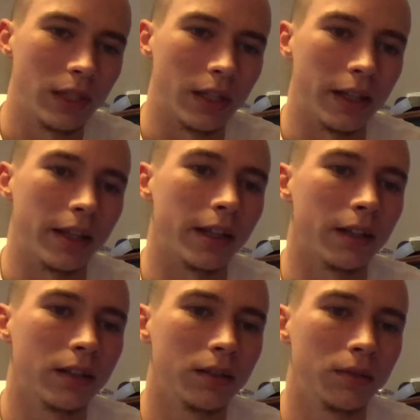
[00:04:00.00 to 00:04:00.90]
and then
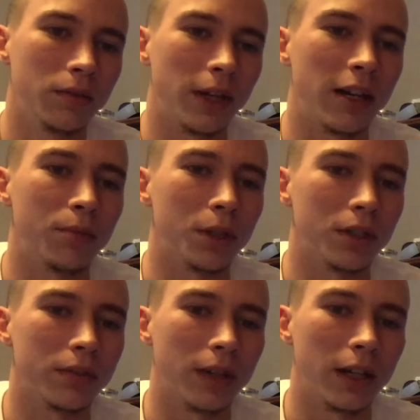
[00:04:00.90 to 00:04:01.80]
5
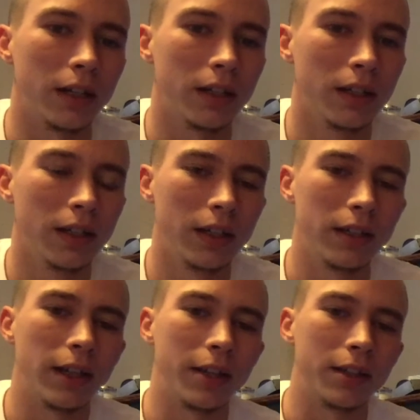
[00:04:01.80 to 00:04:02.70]
burst fire.
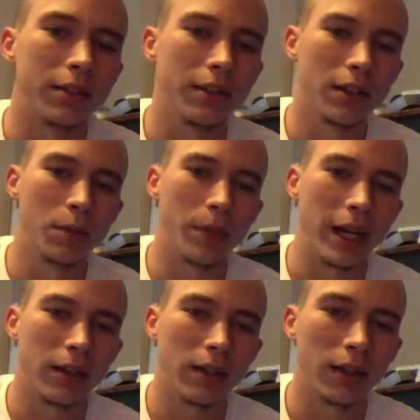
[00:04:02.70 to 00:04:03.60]
Now you can see on the
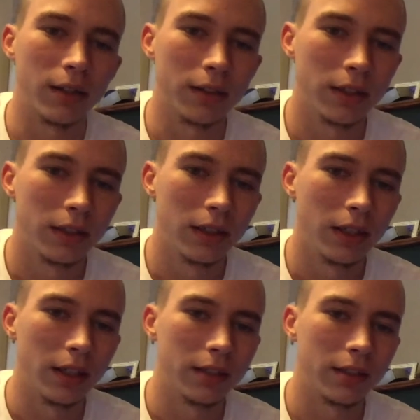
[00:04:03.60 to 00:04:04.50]
background,
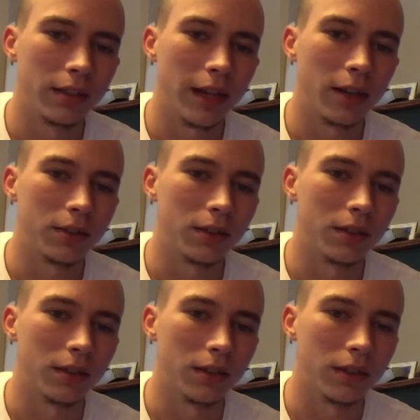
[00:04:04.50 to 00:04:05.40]
this is how it's going
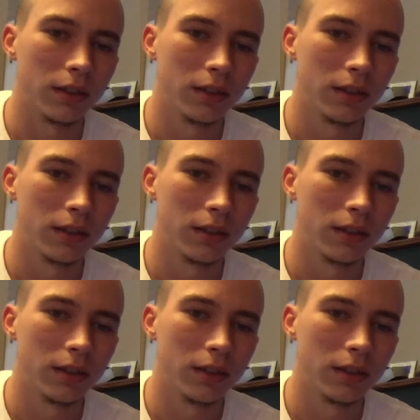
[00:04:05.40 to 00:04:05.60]
to look.